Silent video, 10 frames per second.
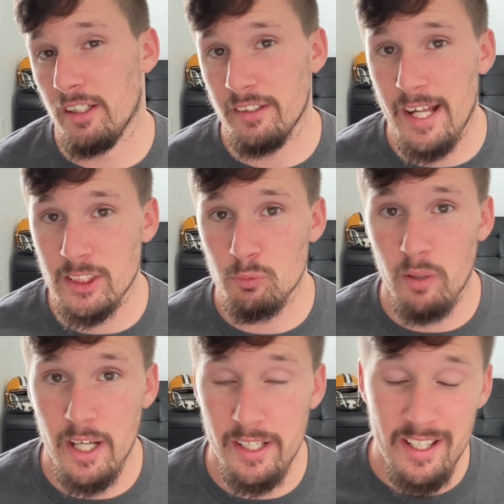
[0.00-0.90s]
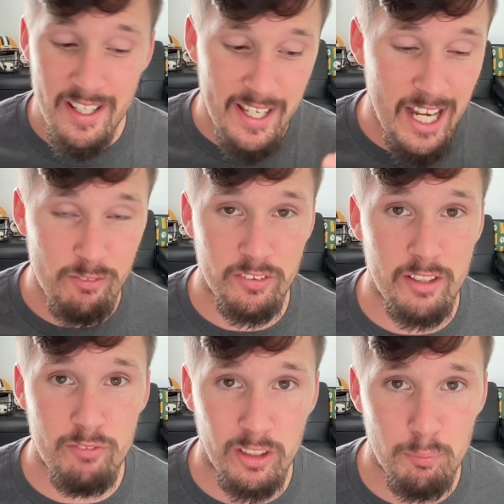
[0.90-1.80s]
and that's why
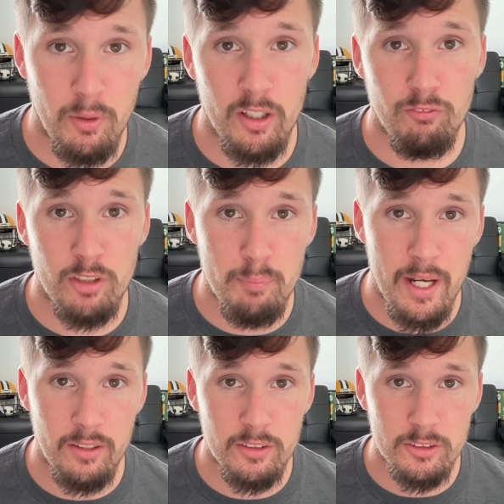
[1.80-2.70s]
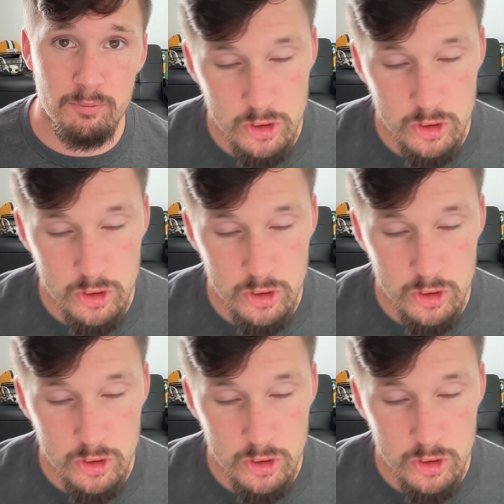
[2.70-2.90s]
everything fell apart for the Packers.